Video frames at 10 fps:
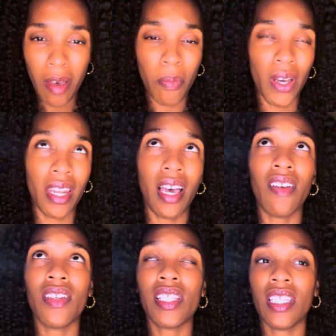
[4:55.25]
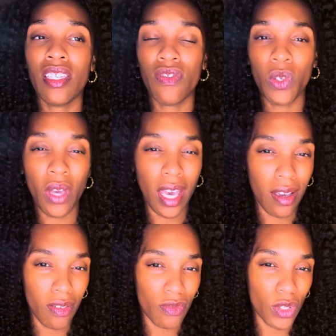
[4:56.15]
But obviously, if you
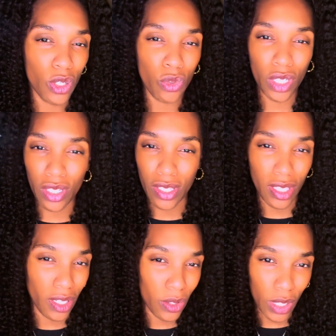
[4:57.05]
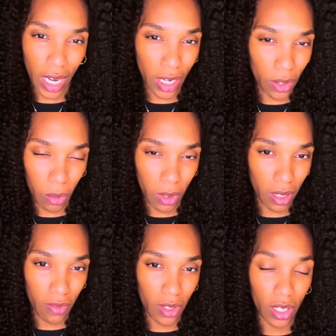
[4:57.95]
have restrictions in your diet or
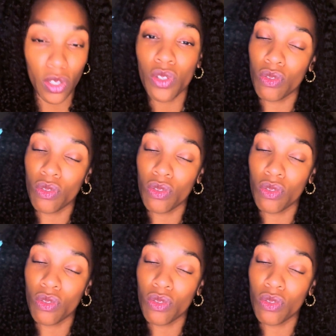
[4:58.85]
whatever, then